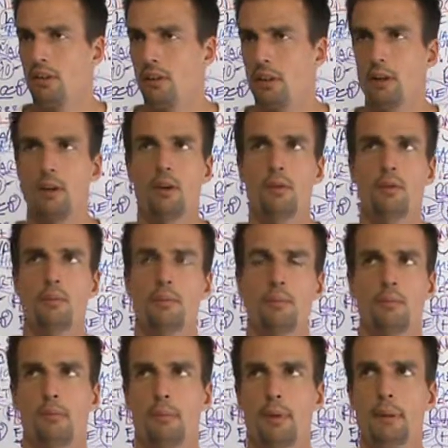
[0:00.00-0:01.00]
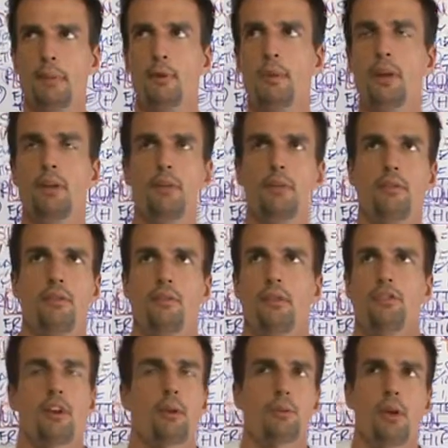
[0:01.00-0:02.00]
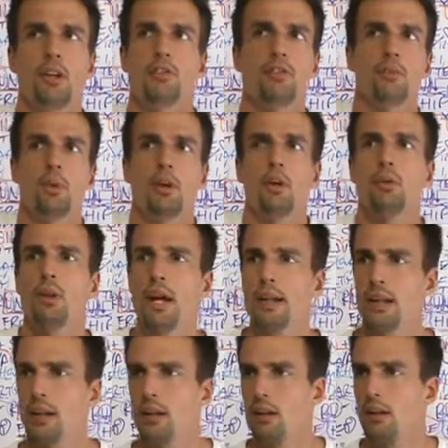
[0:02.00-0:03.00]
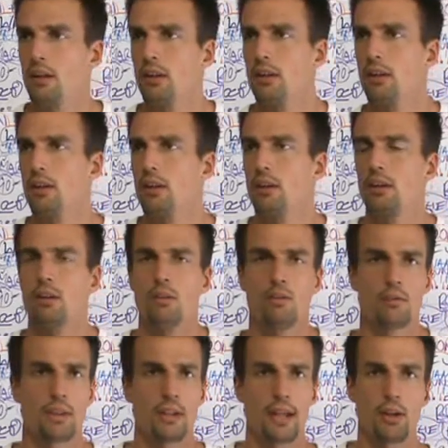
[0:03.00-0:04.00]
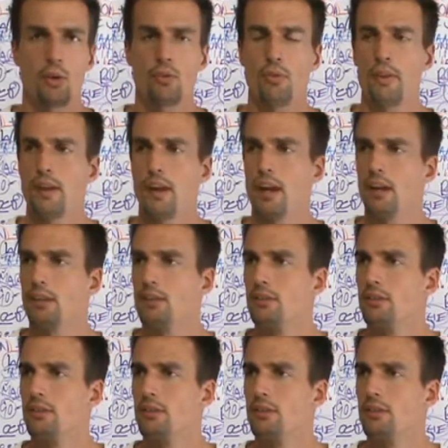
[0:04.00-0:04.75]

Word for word: You know, maybe we, for some reason, we don't like it. Get over that.